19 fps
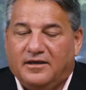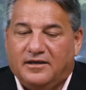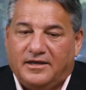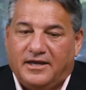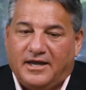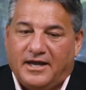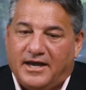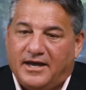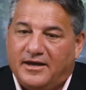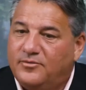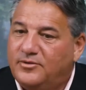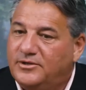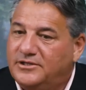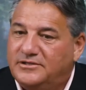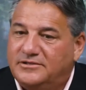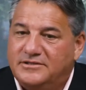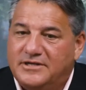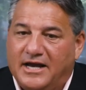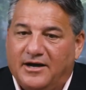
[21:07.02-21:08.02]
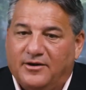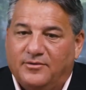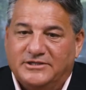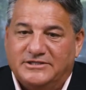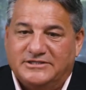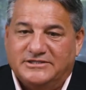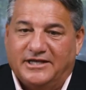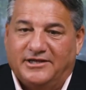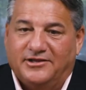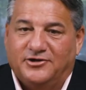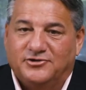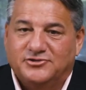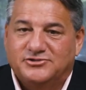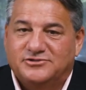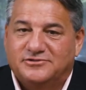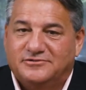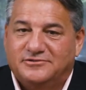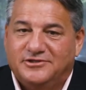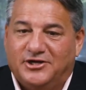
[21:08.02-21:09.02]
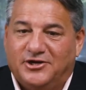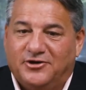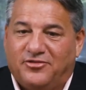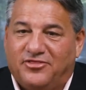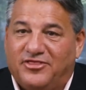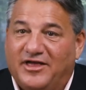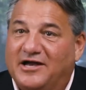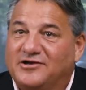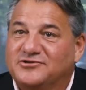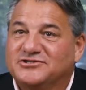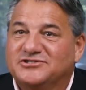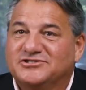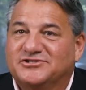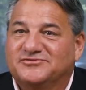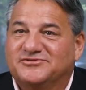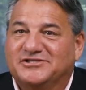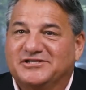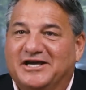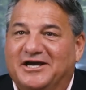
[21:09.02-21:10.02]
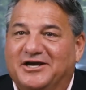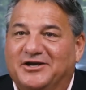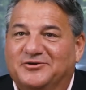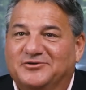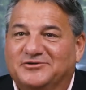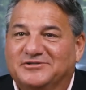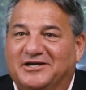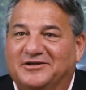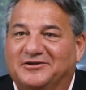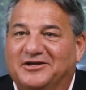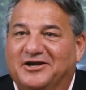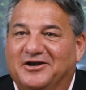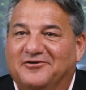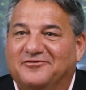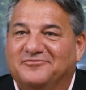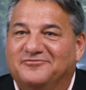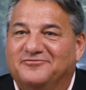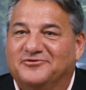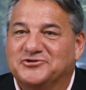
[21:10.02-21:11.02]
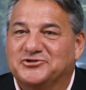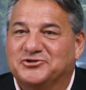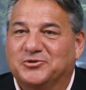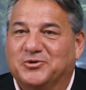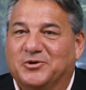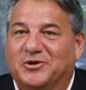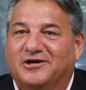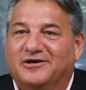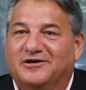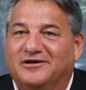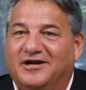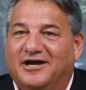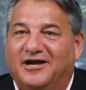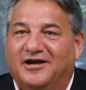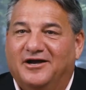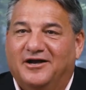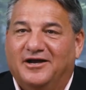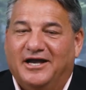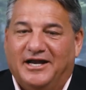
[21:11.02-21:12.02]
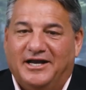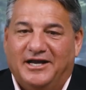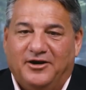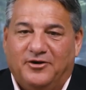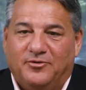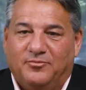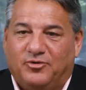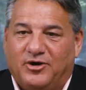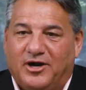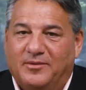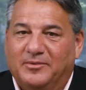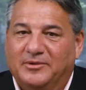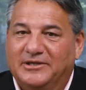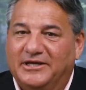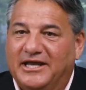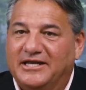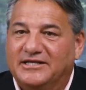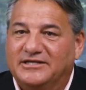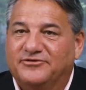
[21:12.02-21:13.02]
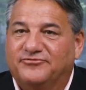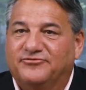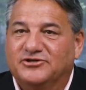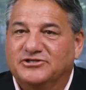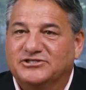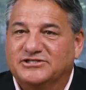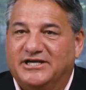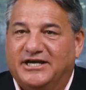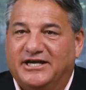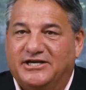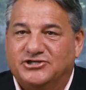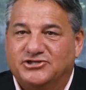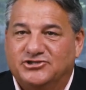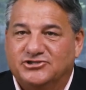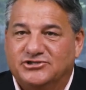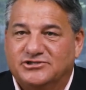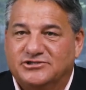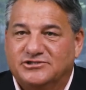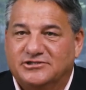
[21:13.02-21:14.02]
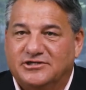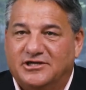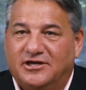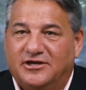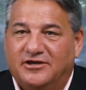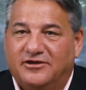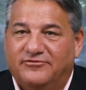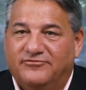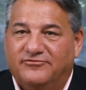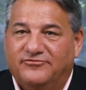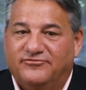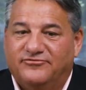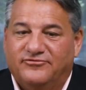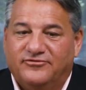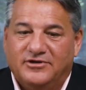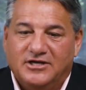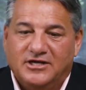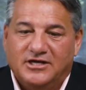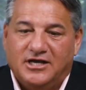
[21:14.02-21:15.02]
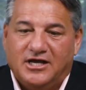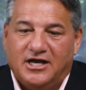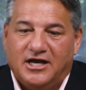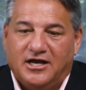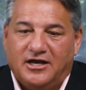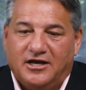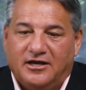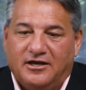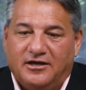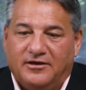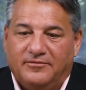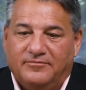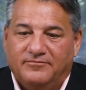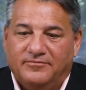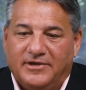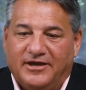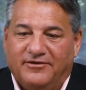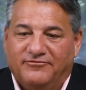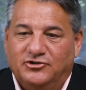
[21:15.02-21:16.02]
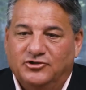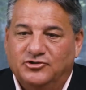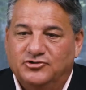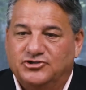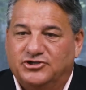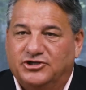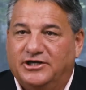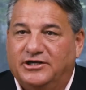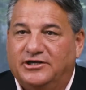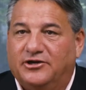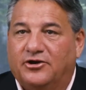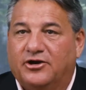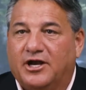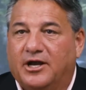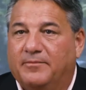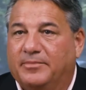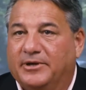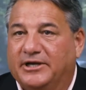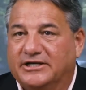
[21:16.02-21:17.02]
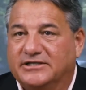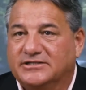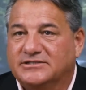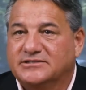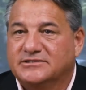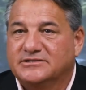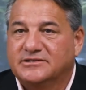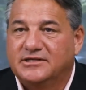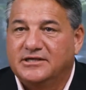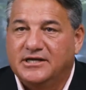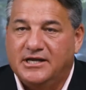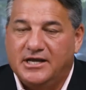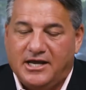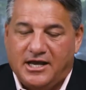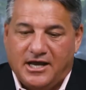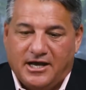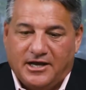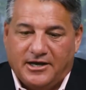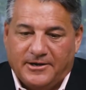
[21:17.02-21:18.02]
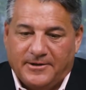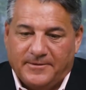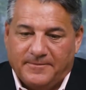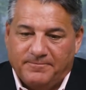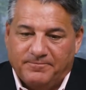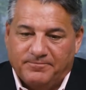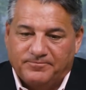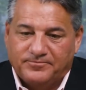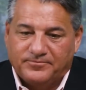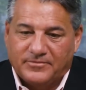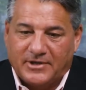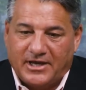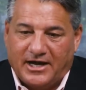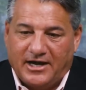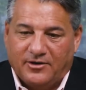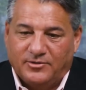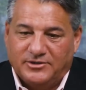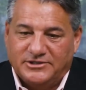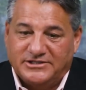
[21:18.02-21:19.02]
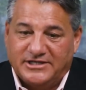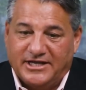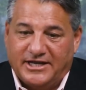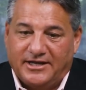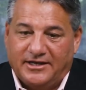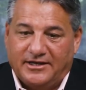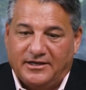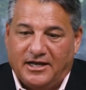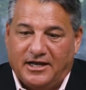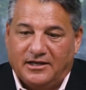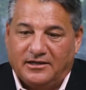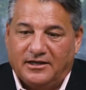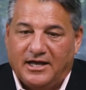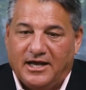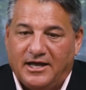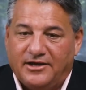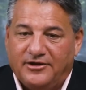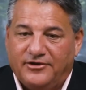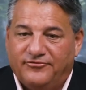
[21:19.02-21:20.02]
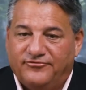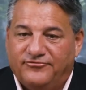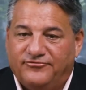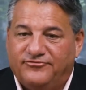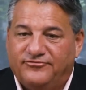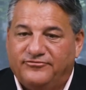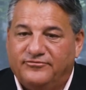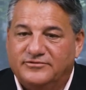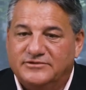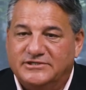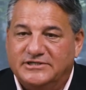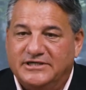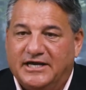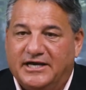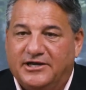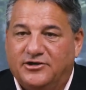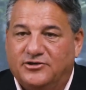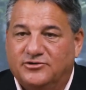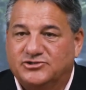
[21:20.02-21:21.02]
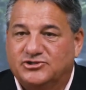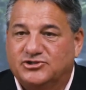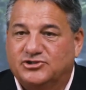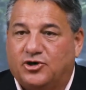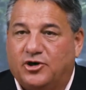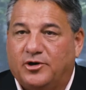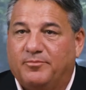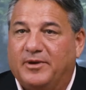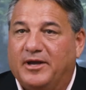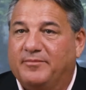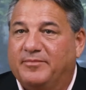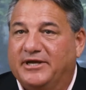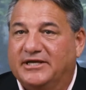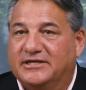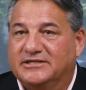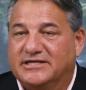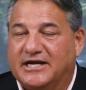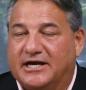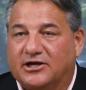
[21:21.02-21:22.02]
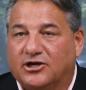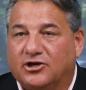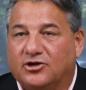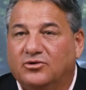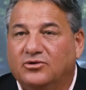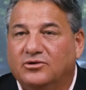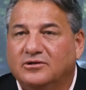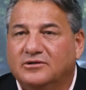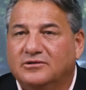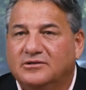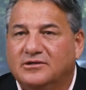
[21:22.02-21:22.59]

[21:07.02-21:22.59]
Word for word: Yeah, I would I would say there's you know thousands of CIOs out there for sure uh, and they're probably at different stages of uh, evolution in their companies. Um, I would say a lot of CIOs start by being technical,